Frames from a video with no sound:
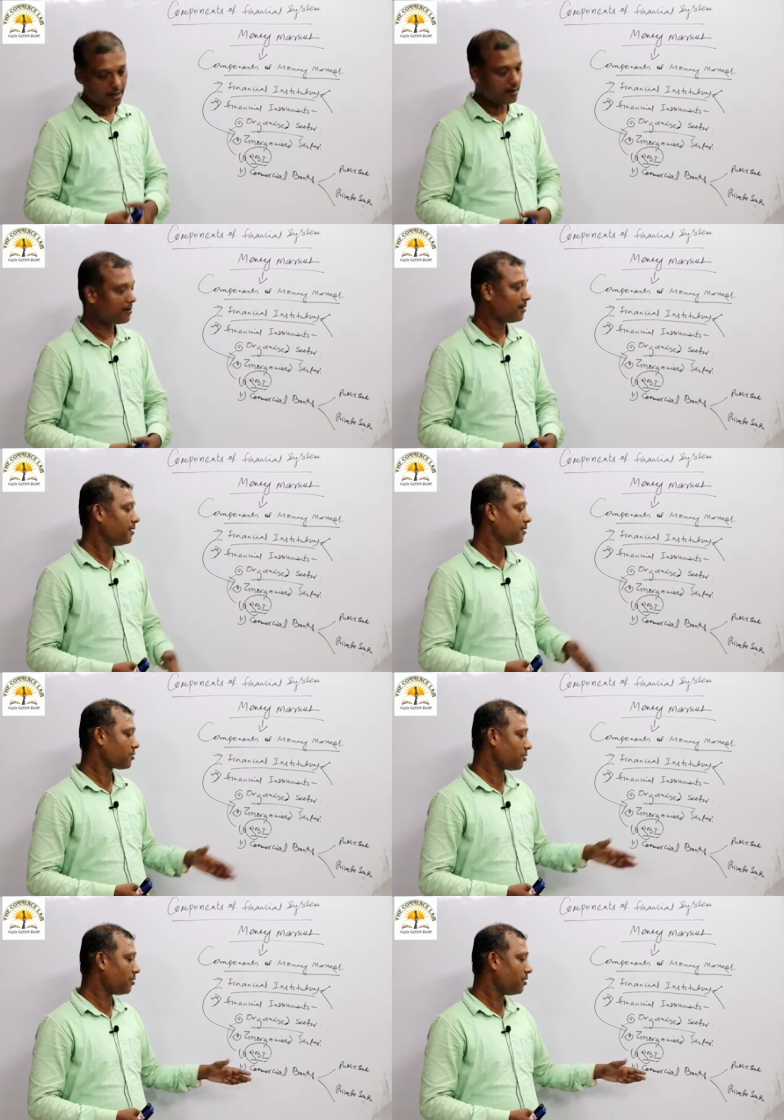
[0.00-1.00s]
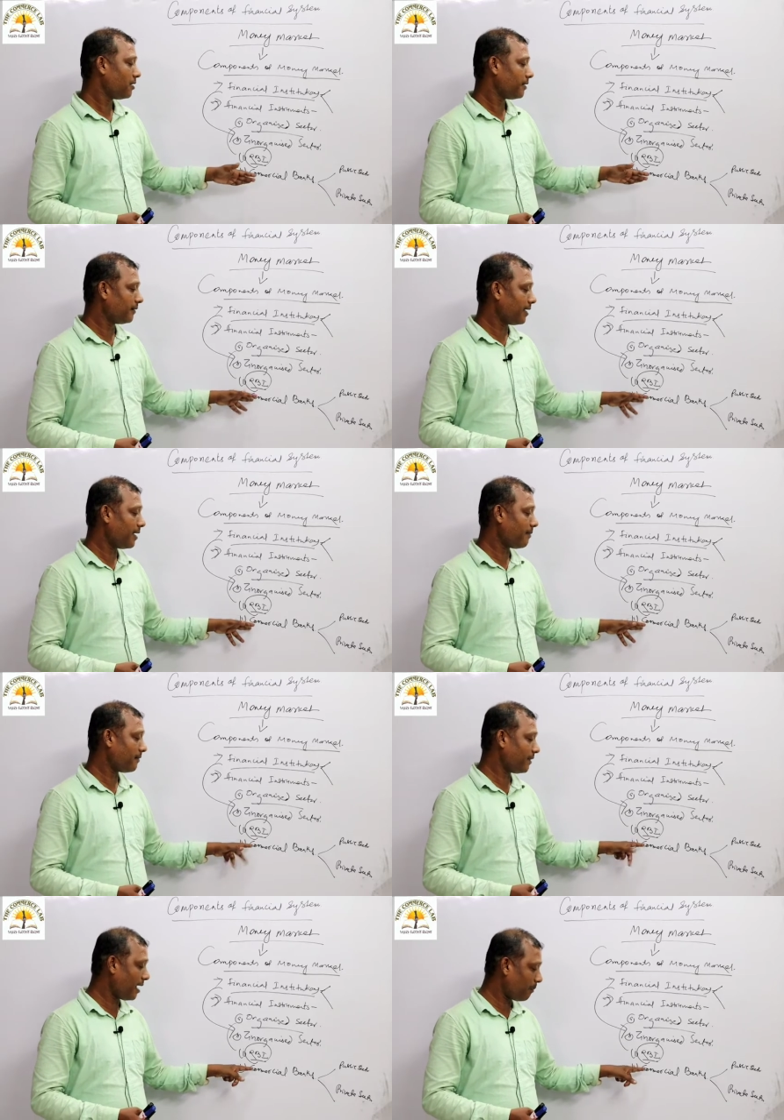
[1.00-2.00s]
And so
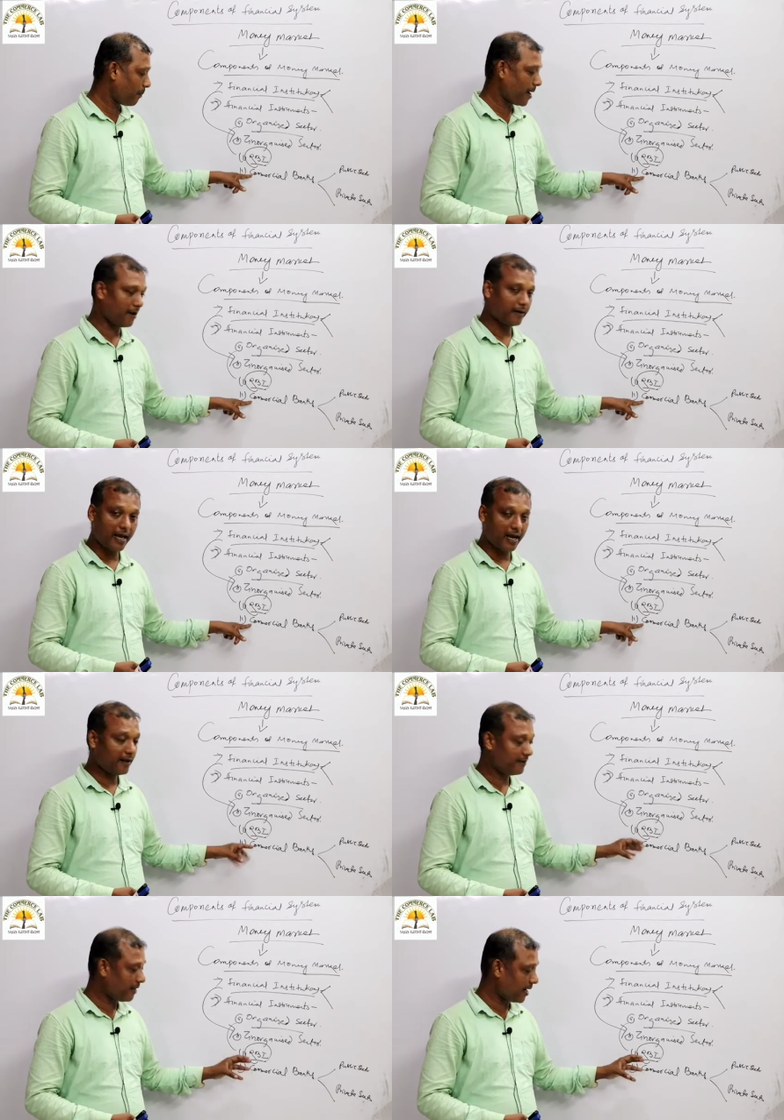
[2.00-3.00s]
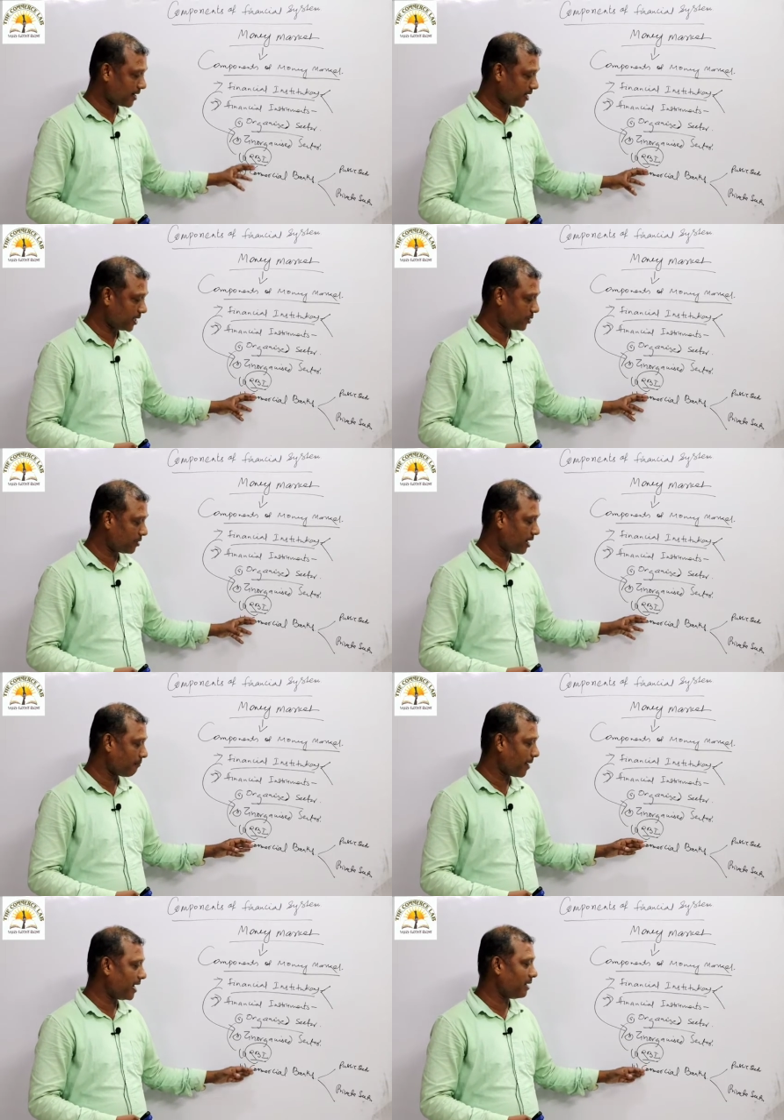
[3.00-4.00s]
they constitute
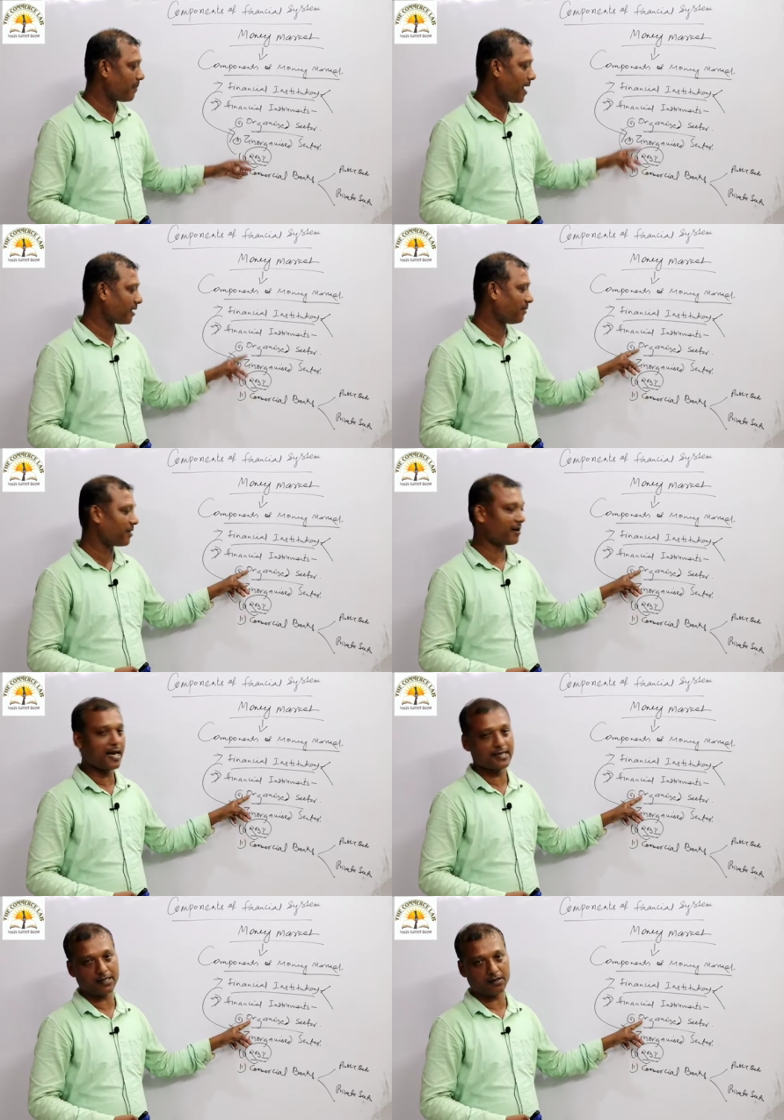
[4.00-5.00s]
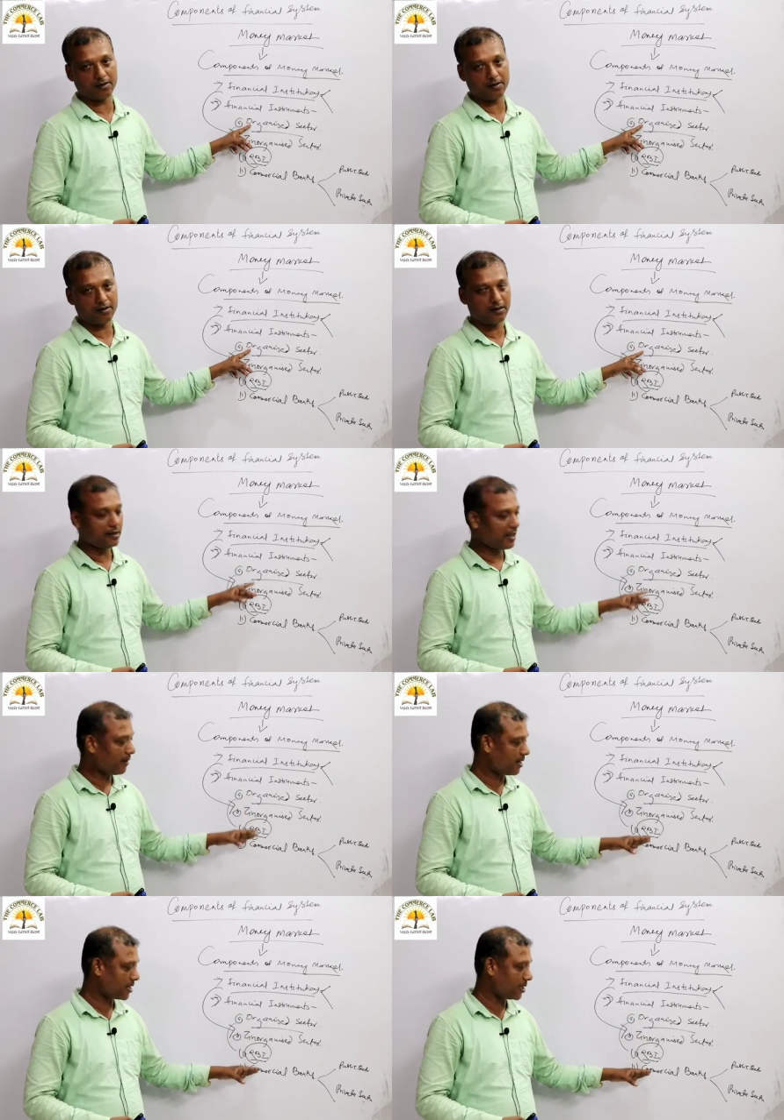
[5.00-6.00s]
a main part of organized sector.
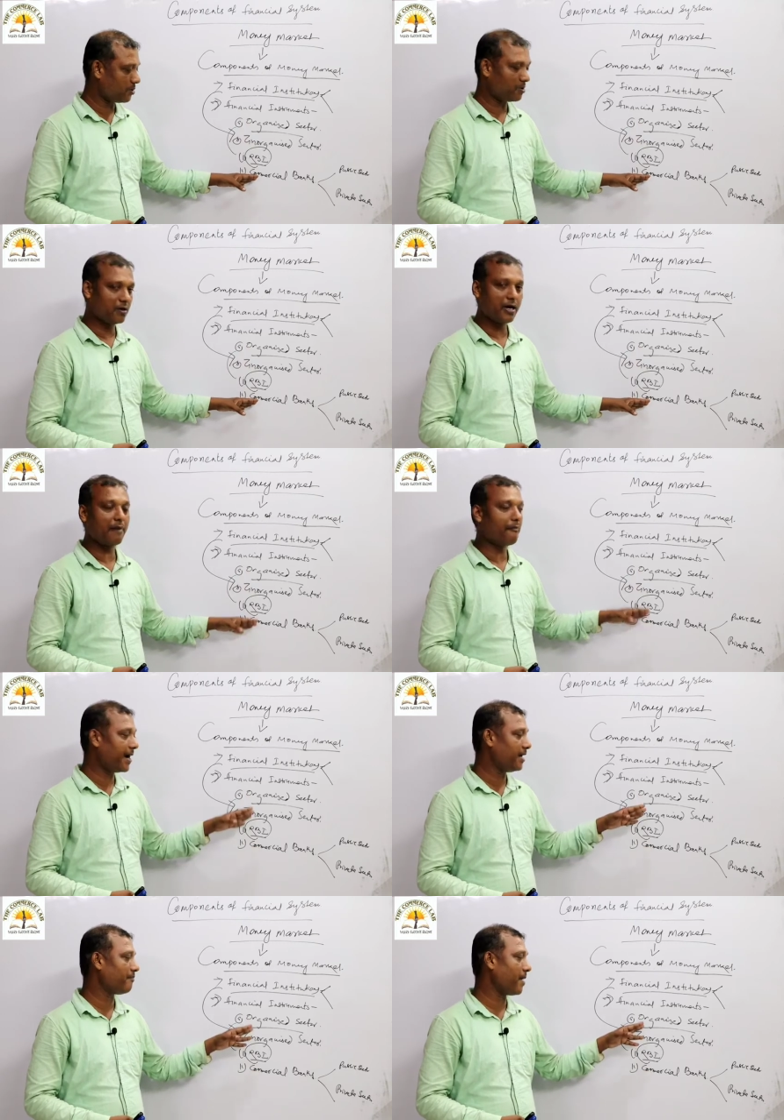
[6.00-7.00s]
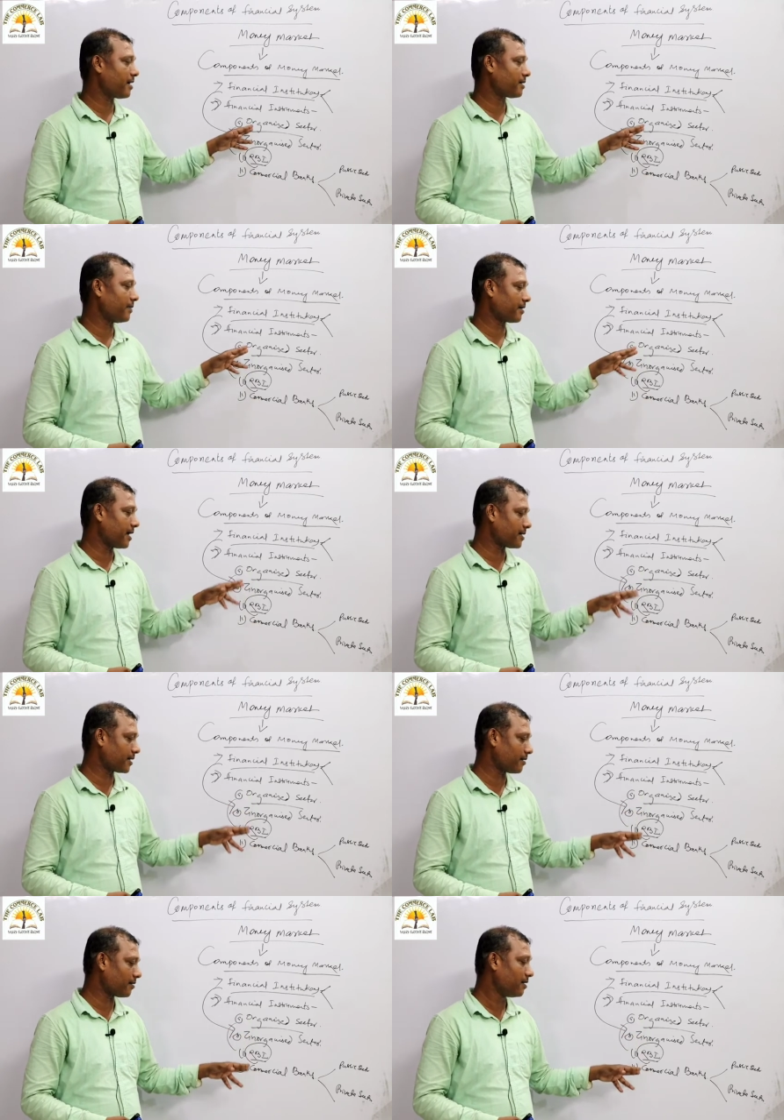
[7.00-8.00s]
They constitute a main part of
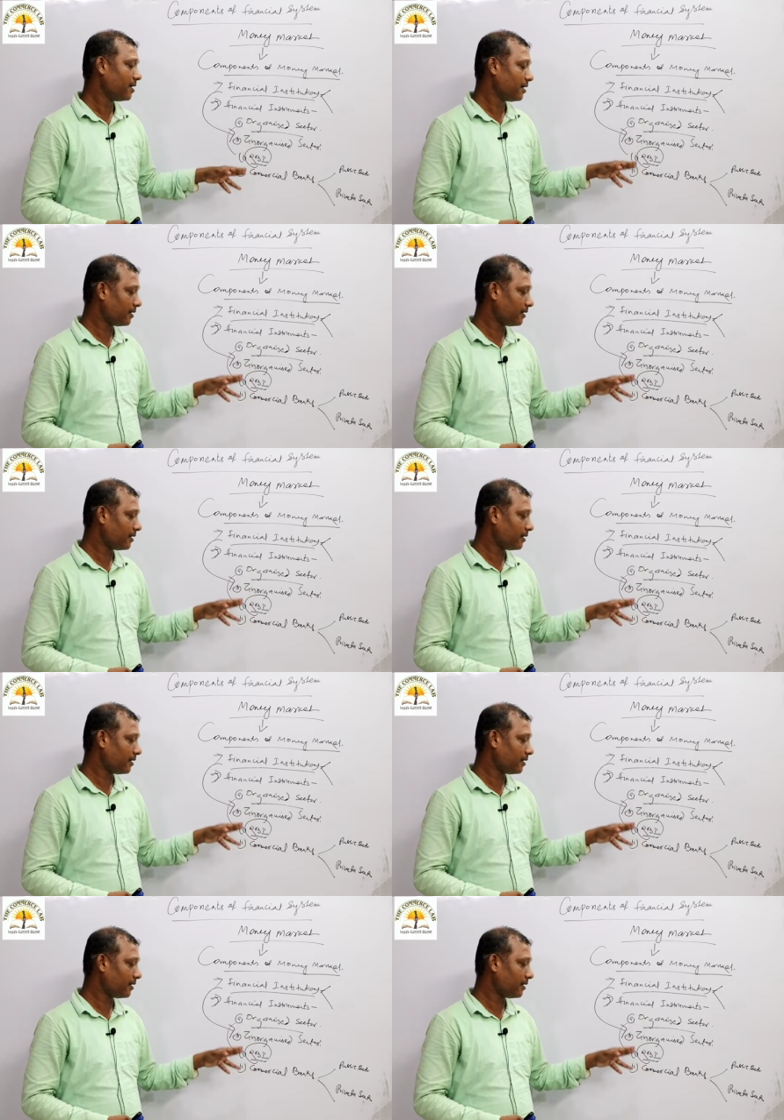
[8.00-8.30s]
organized sector.